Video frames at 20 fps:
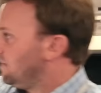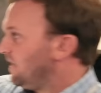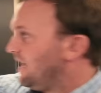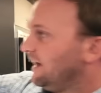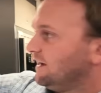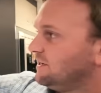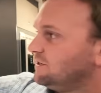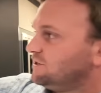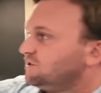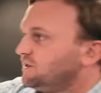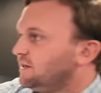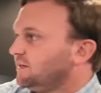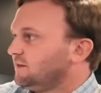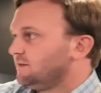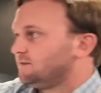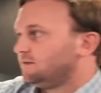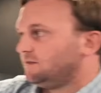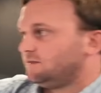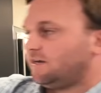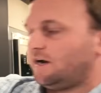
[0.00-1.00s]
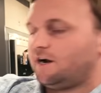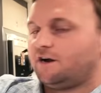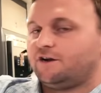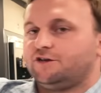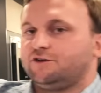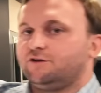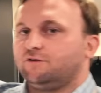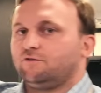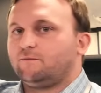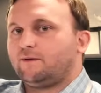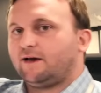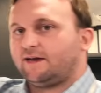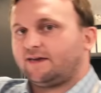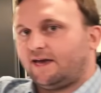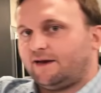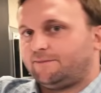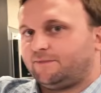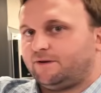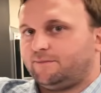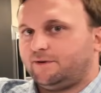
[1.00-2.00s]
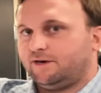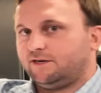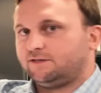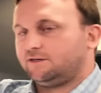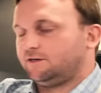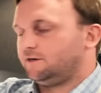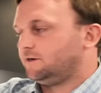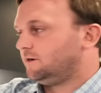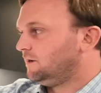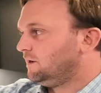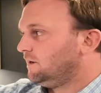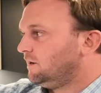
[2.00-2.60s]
I can shake this entire unit with my cabinet base here.